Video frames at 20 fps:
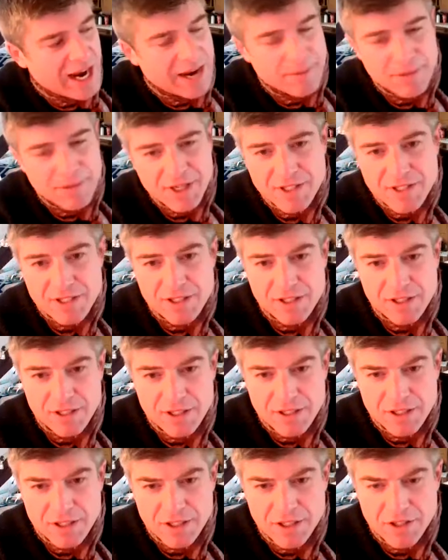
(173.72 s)

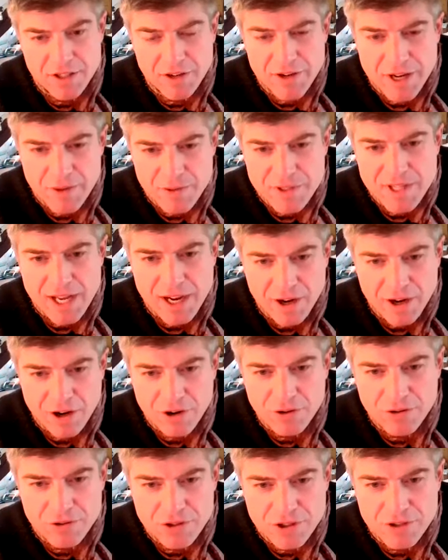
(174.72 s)
Amazon. You know, there was that
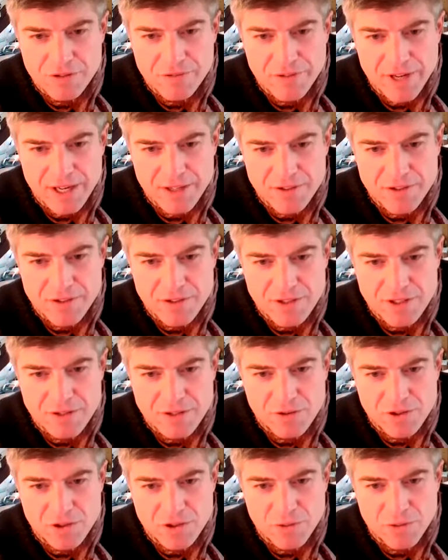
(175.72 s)
whole
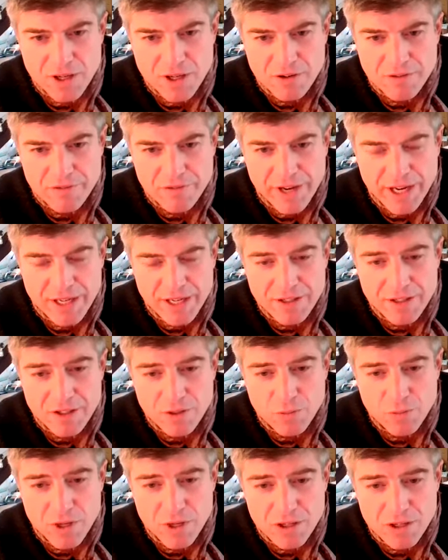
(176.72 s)
2012 end of
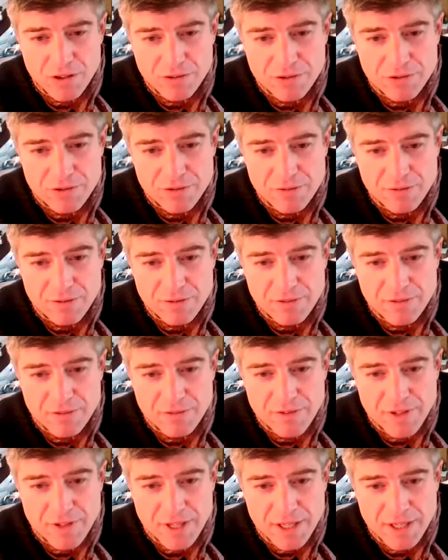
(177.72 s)
the world
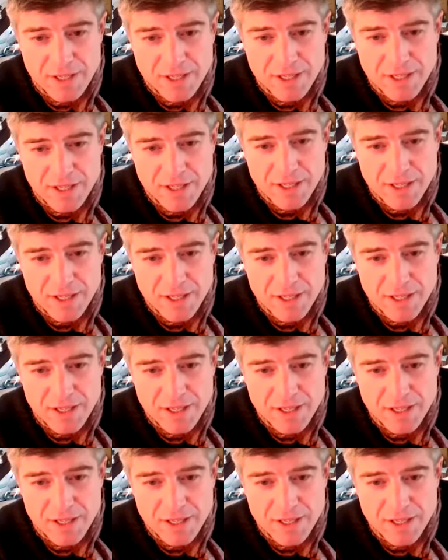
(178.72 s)
thing.